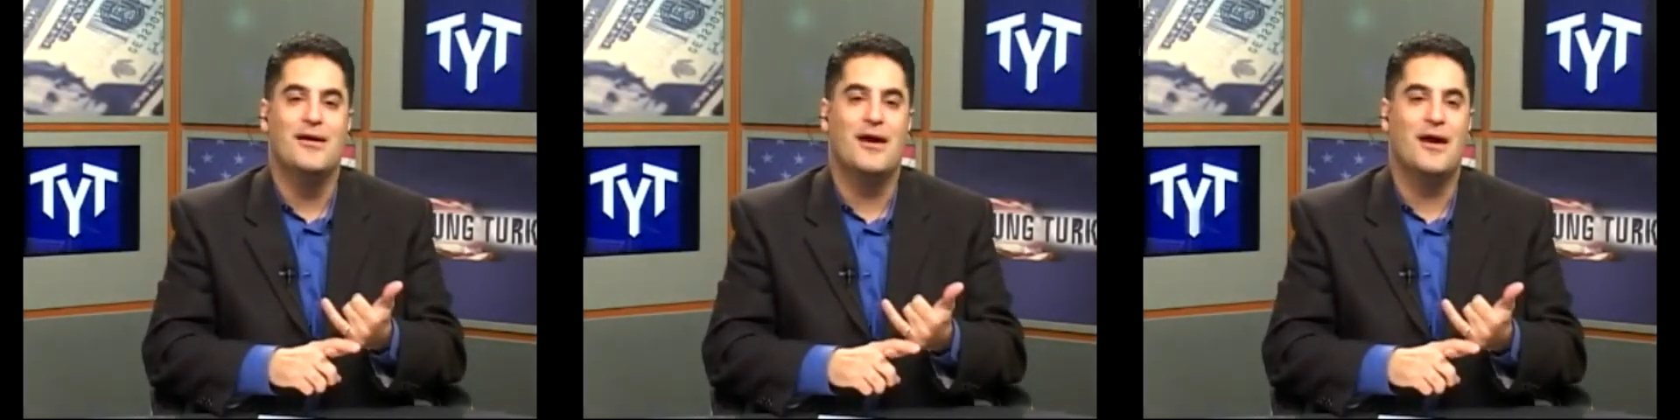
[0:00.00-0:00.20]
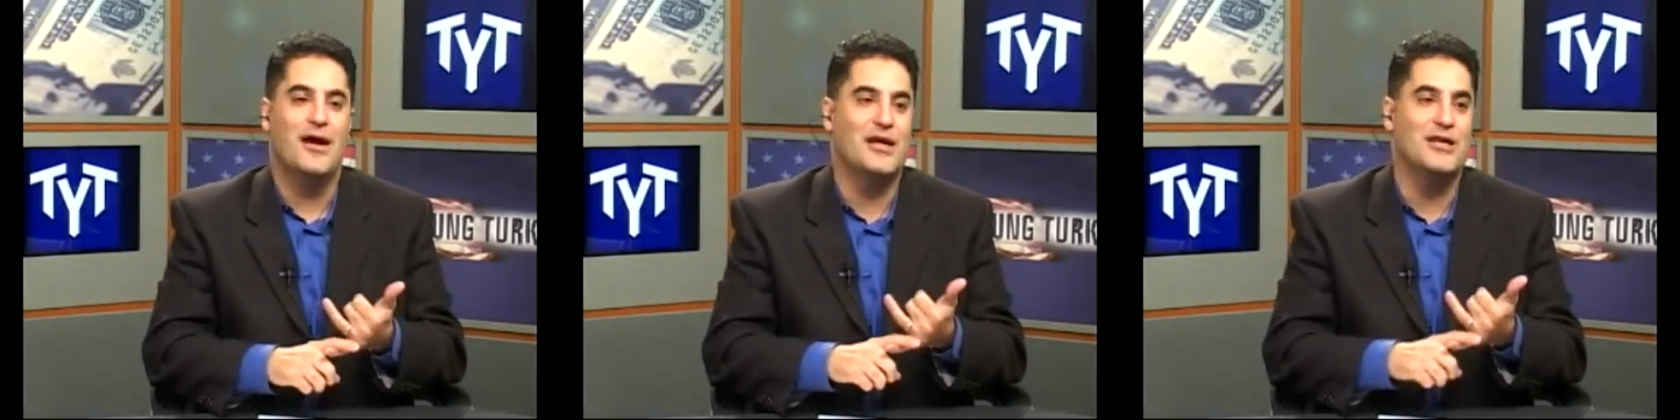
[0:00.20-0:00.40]

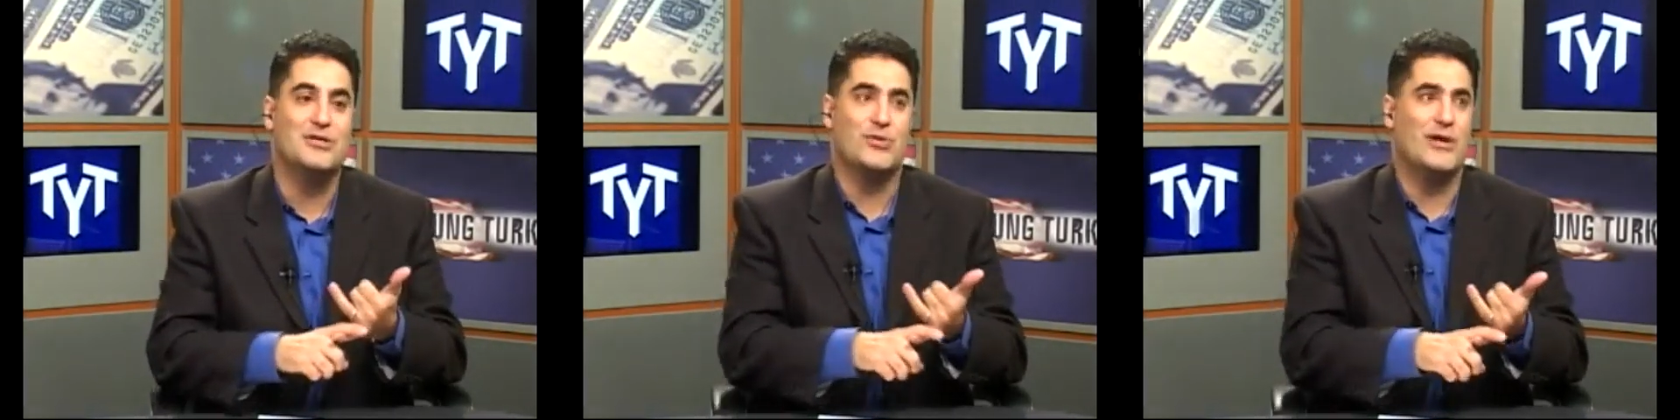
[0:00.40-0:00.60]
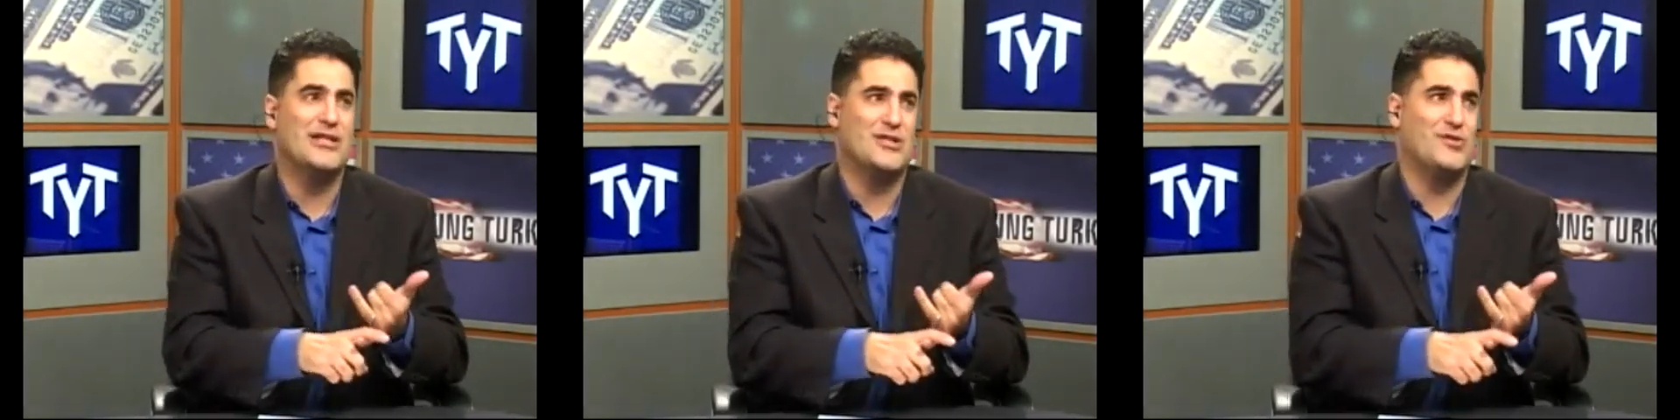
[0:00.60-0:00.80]
uh, is
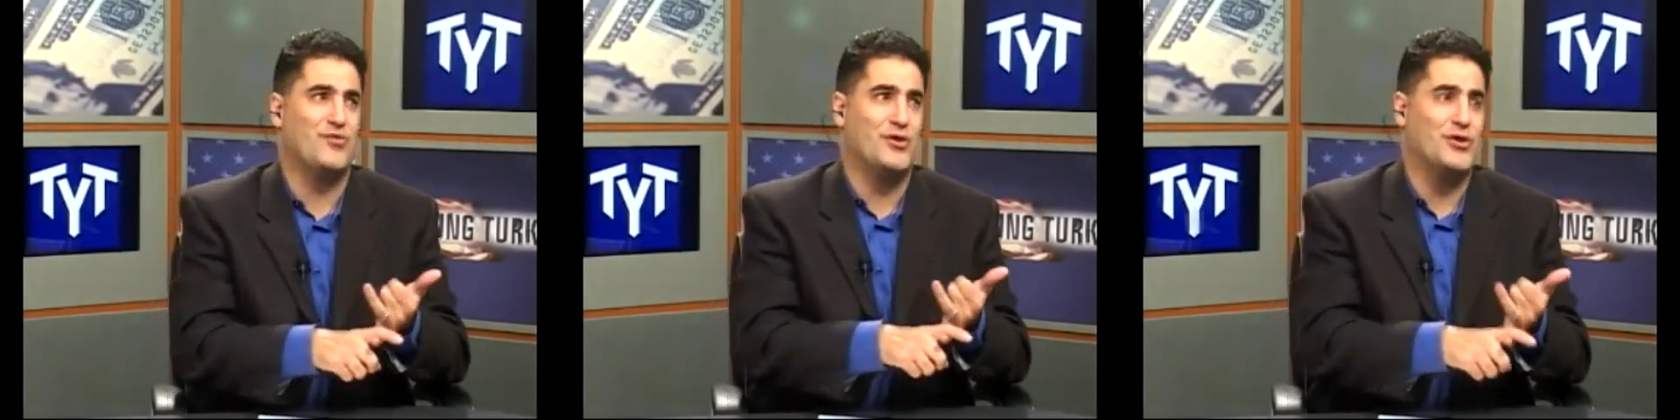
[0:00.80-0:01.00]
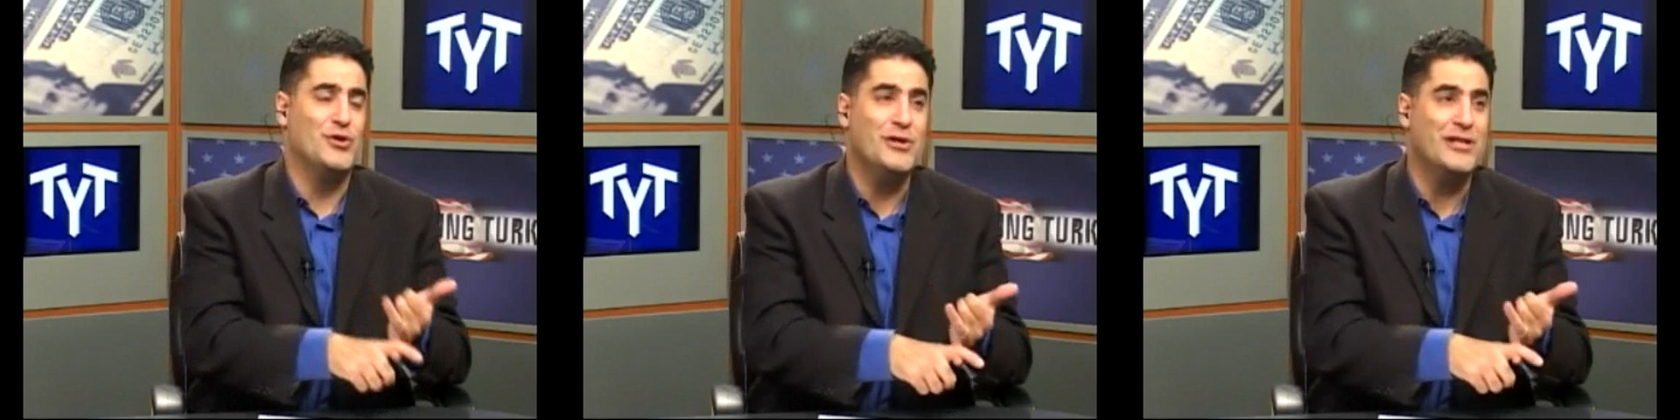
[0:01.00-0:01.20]
racist
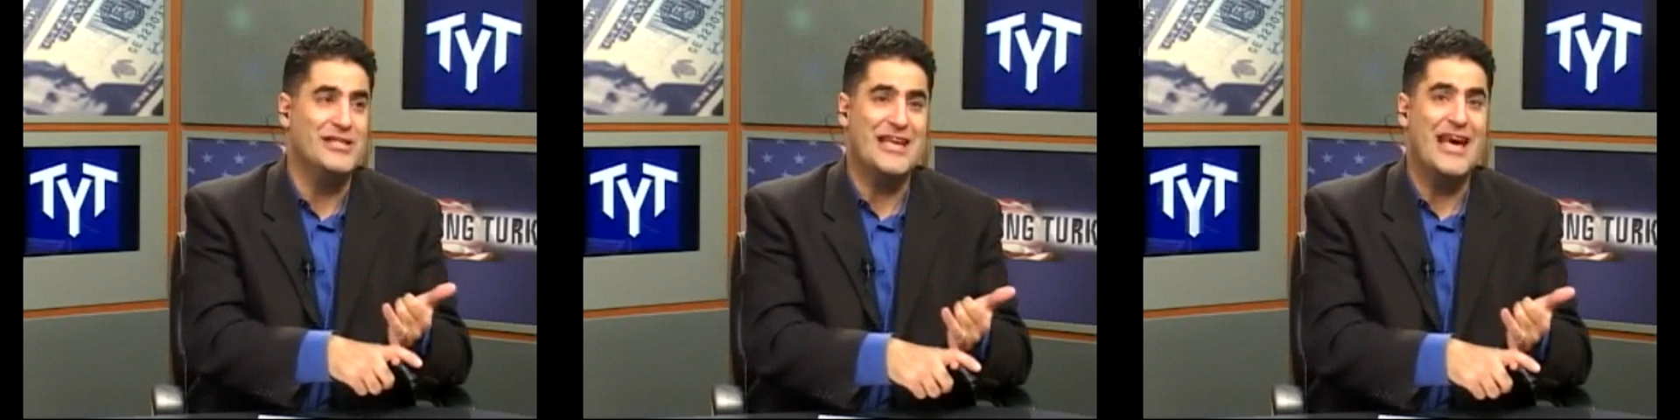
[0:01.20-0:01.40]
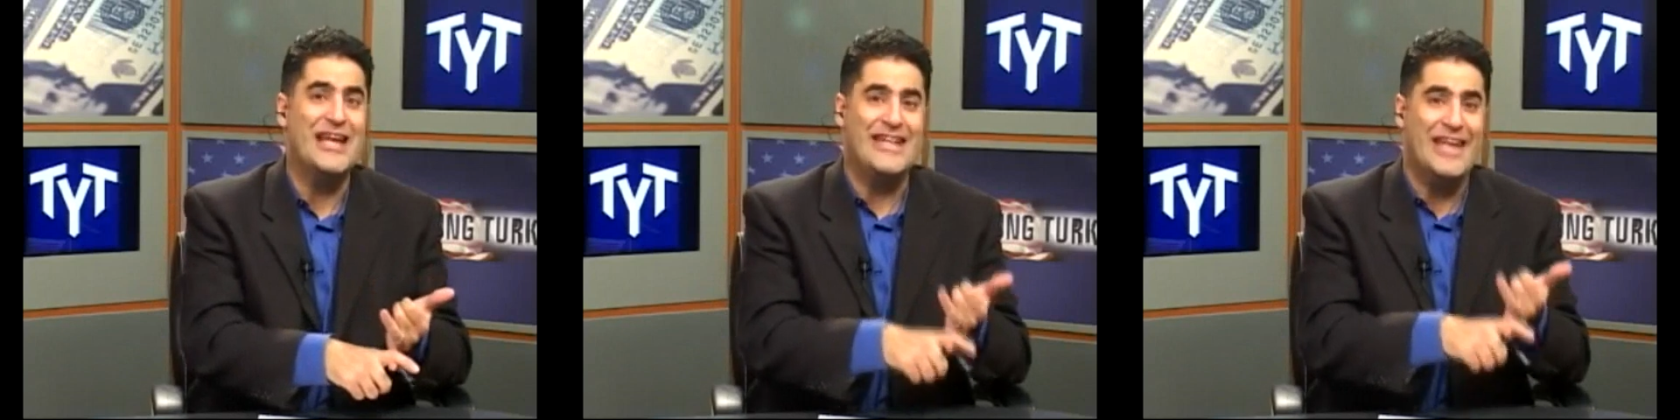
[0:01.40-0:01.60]
for doing
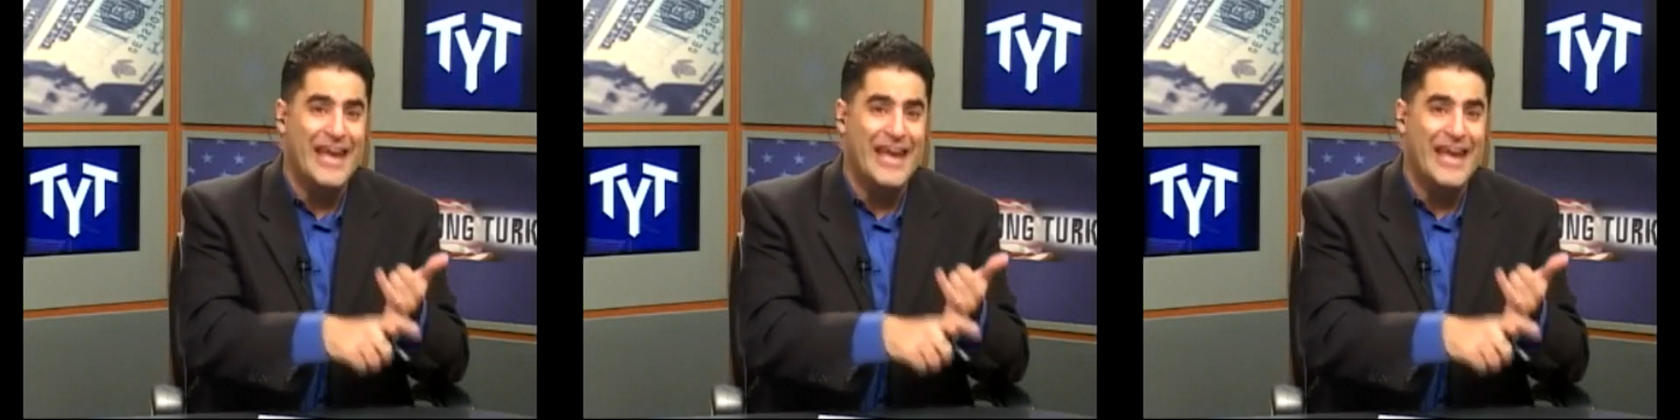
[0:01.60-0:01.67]
this ad.